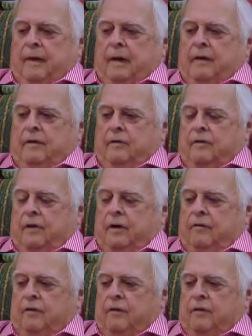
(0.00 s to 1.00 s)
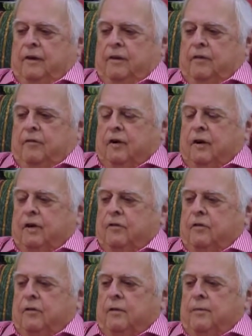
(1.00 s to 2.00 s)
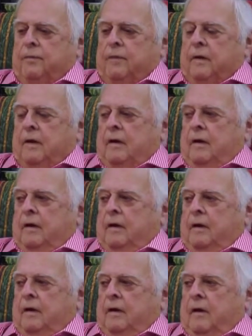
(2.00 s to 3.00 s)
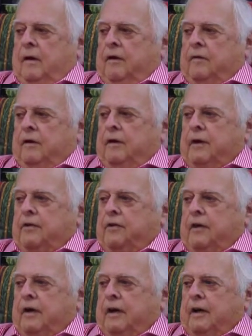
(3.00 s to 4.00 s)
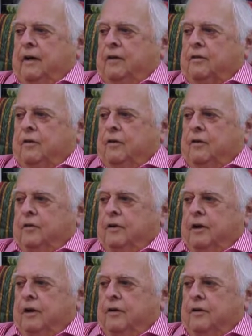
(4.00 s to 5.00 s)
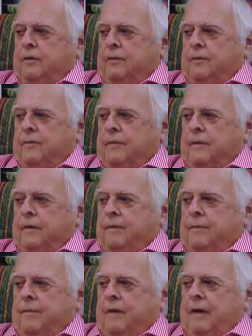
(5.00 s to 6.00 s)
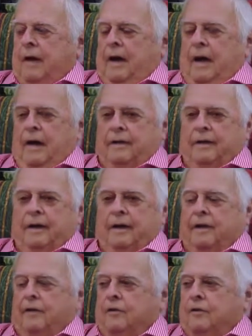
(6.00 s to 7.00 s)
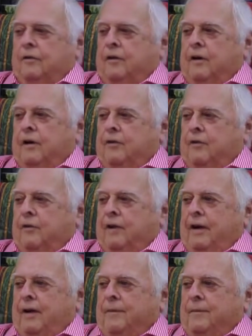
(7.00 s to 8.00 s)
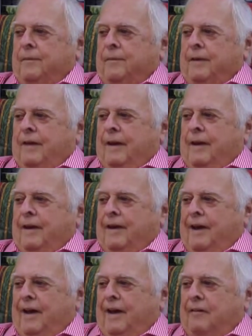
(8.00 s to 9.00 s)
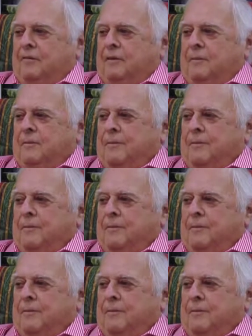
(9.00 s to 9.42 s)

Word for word: and discovered that the treasurer of the Disc Jockey Association had taken the treasury and left